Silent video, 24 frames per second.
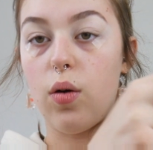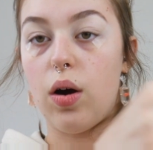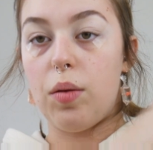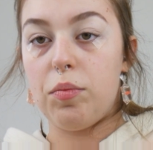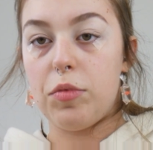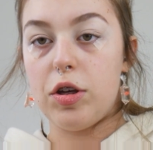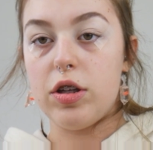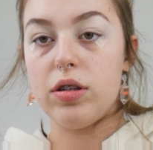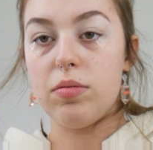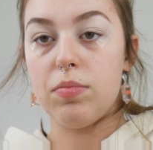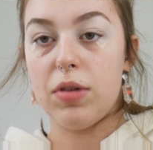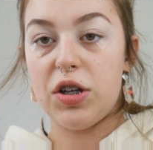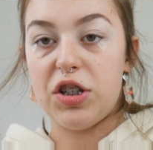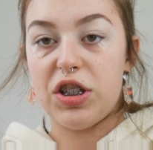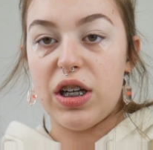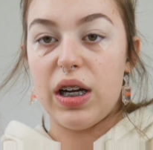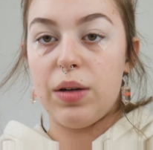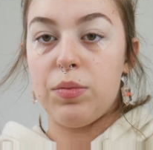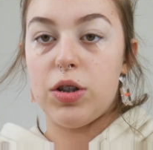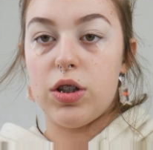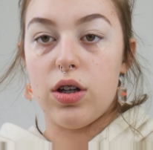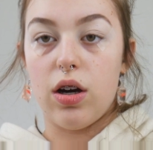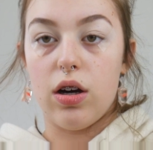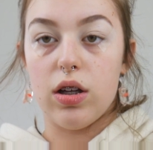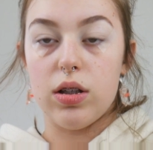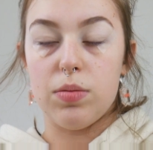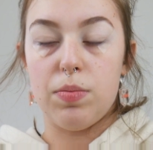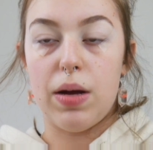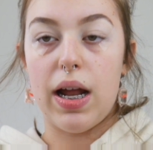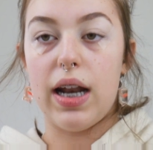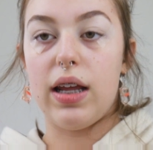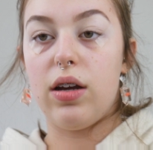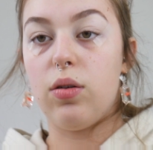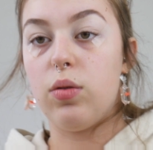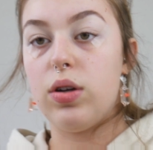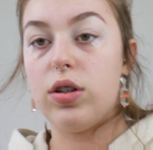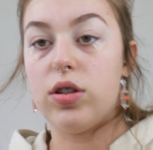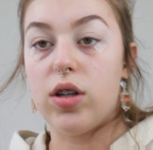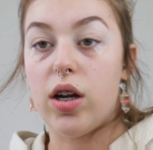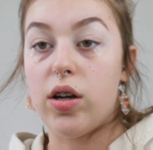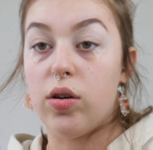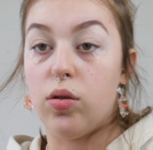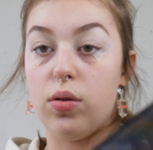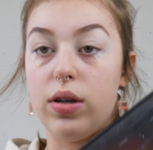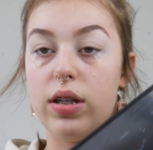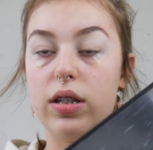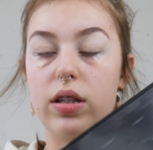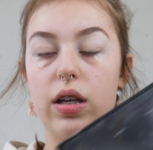I'm using my James Charles palette, which I
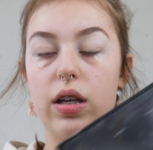always